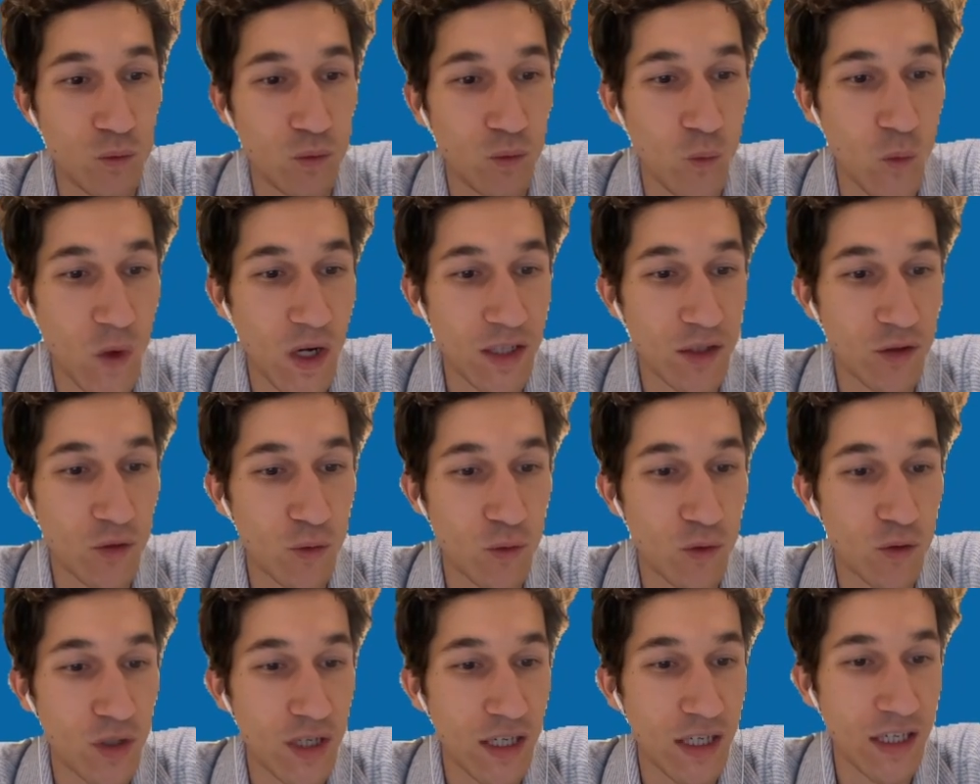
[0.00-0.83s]
One, two,
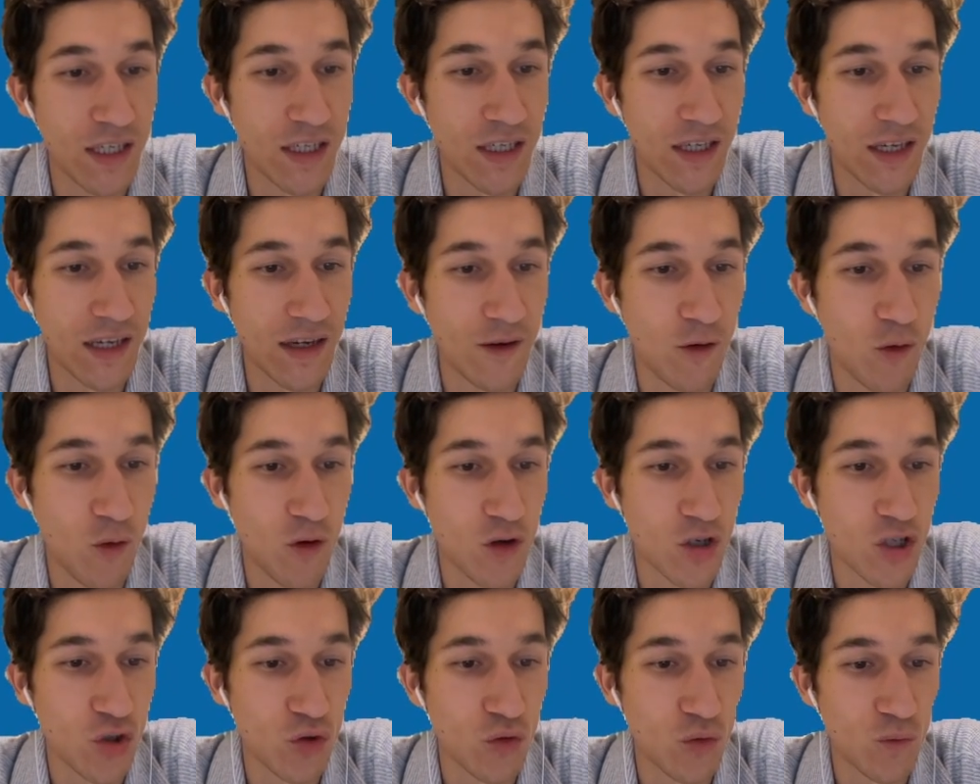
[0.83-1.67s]
three. Or
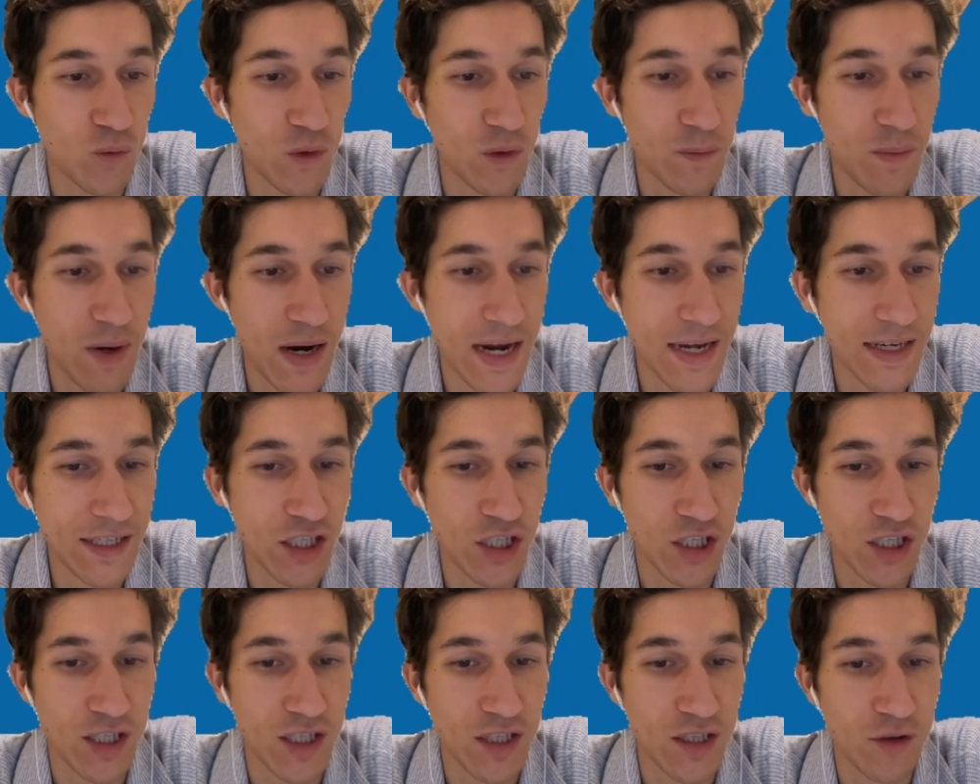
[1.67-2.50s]
should we buy
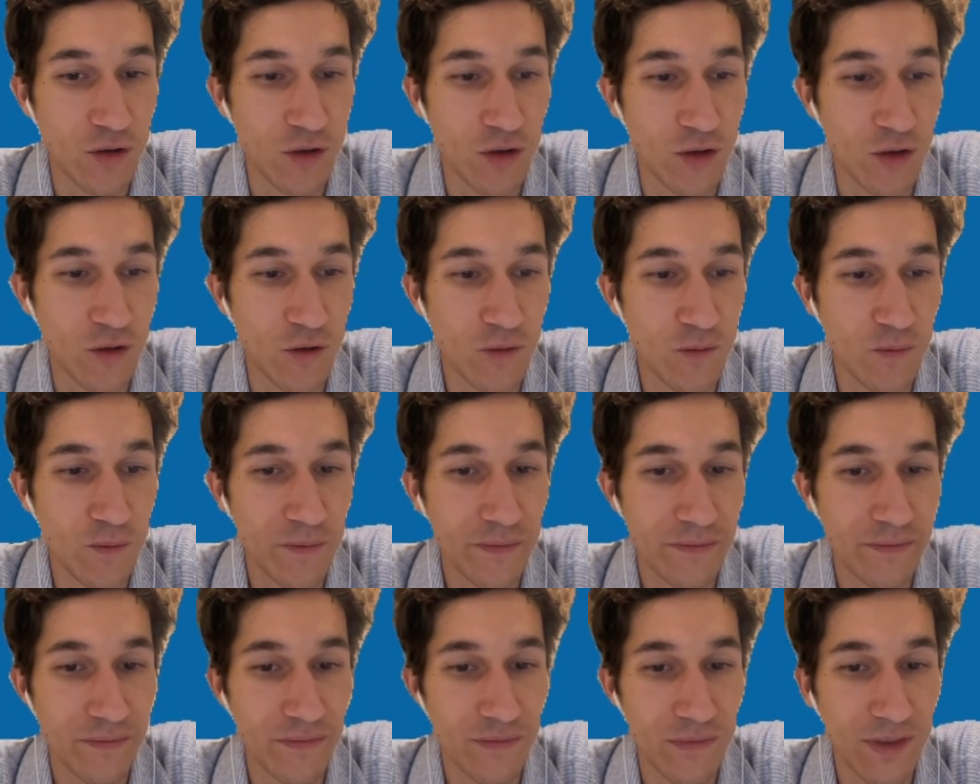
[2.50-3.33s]
just, you know,
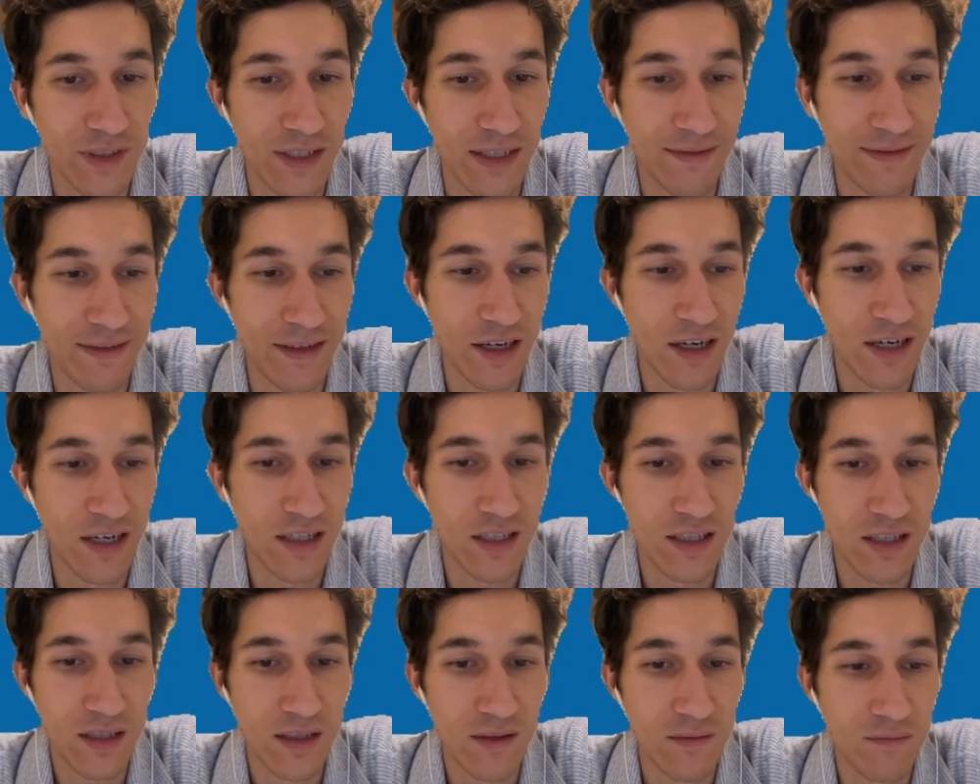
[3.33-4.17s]
dev
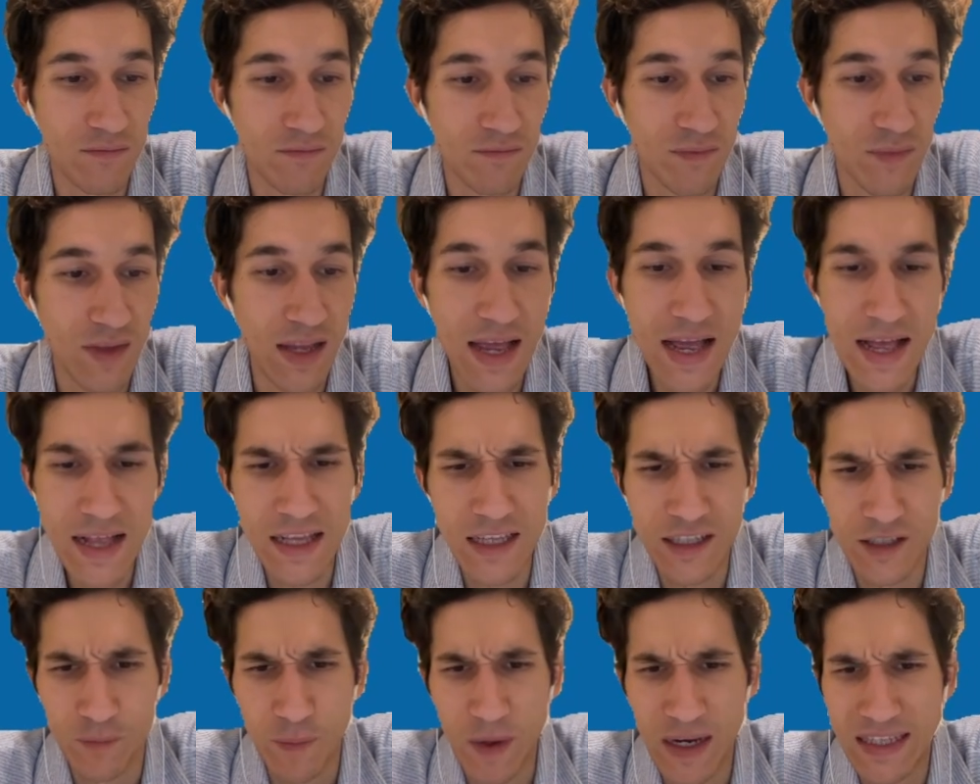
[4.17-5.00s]
cards? Yeah,
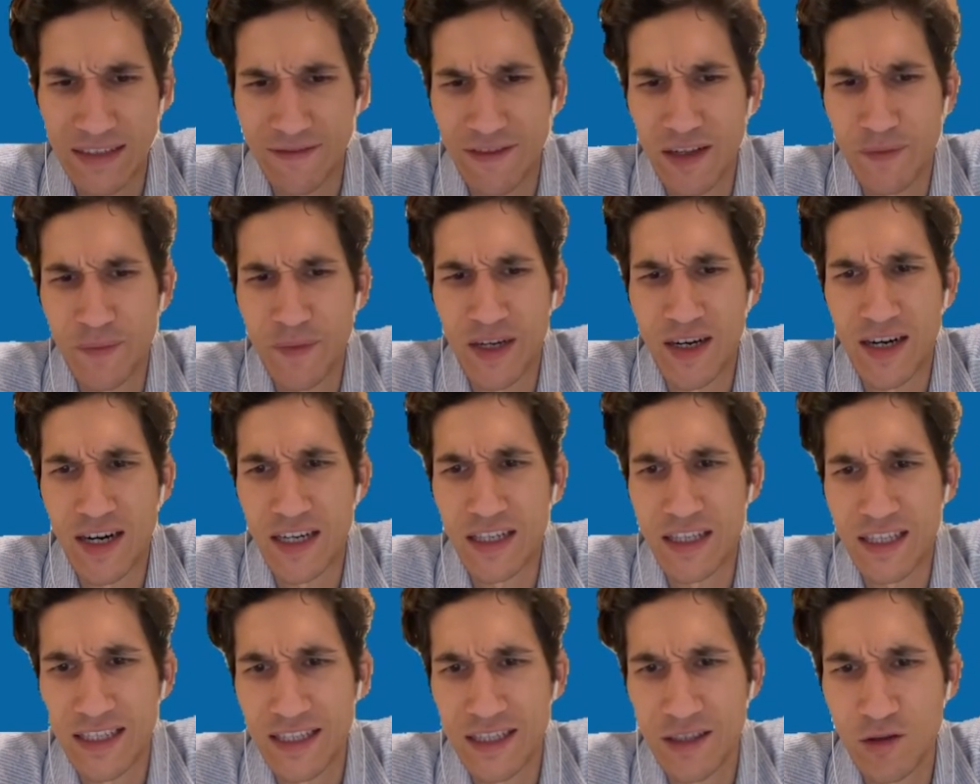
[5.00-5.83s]
let's buy development
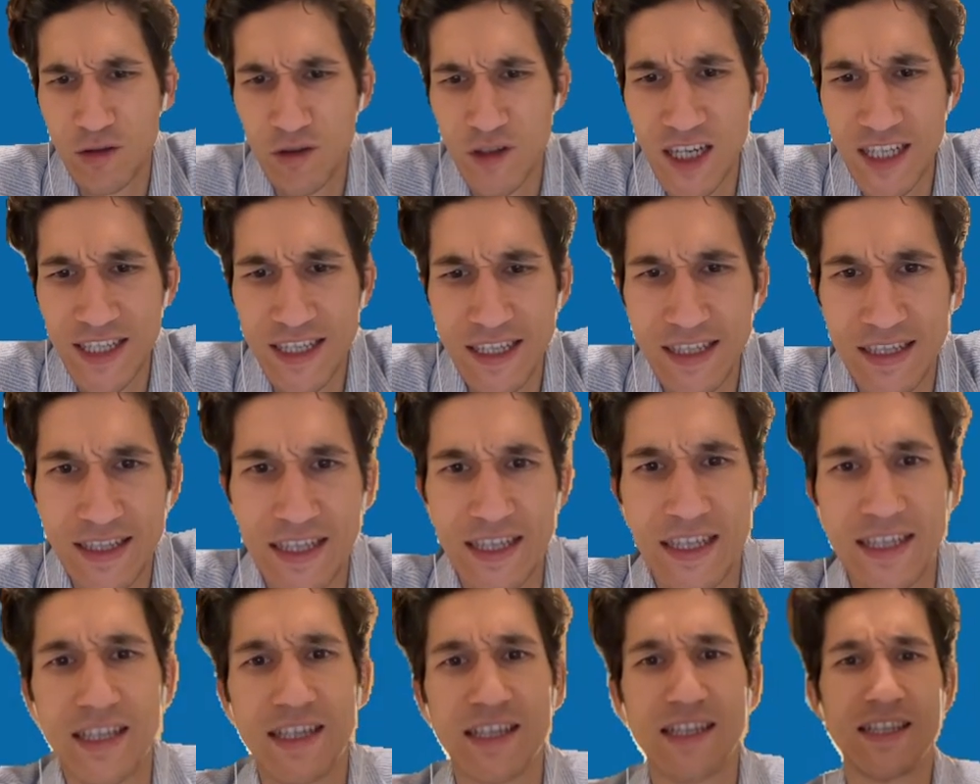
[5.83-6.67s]
cards. It's already
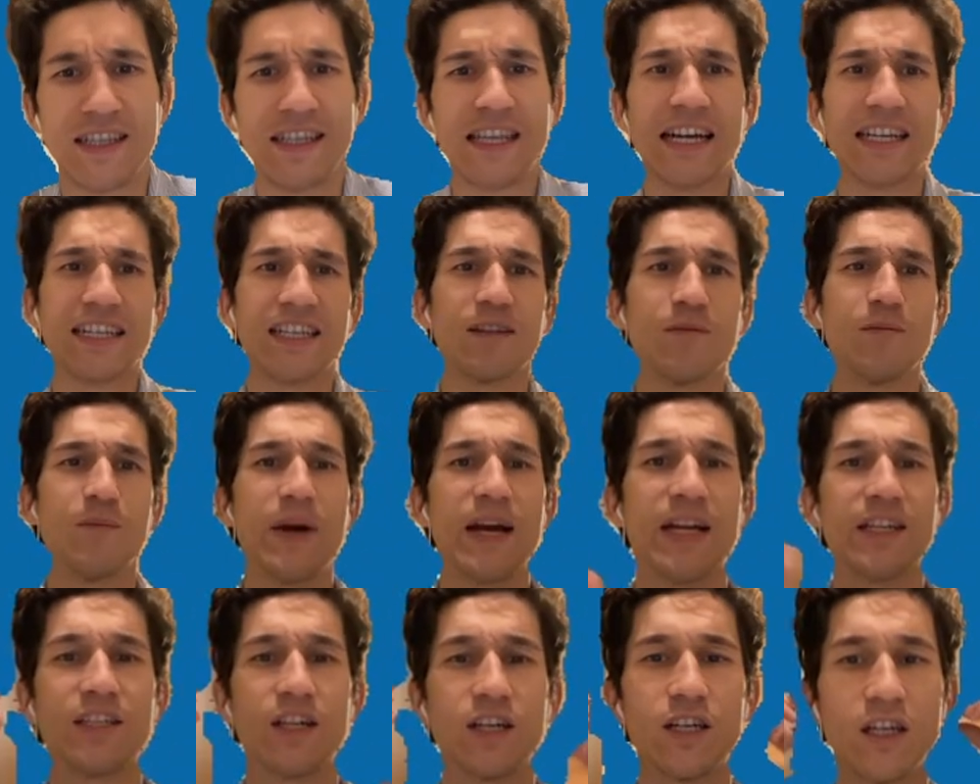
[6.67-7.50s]
doesn't
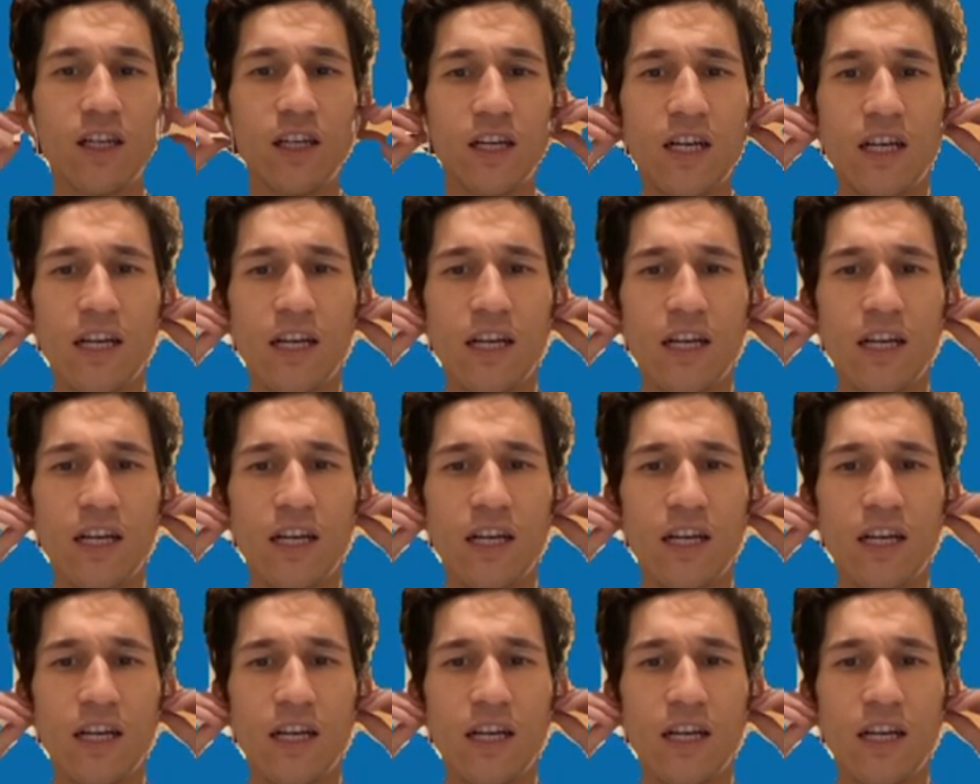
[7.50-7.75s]
matter.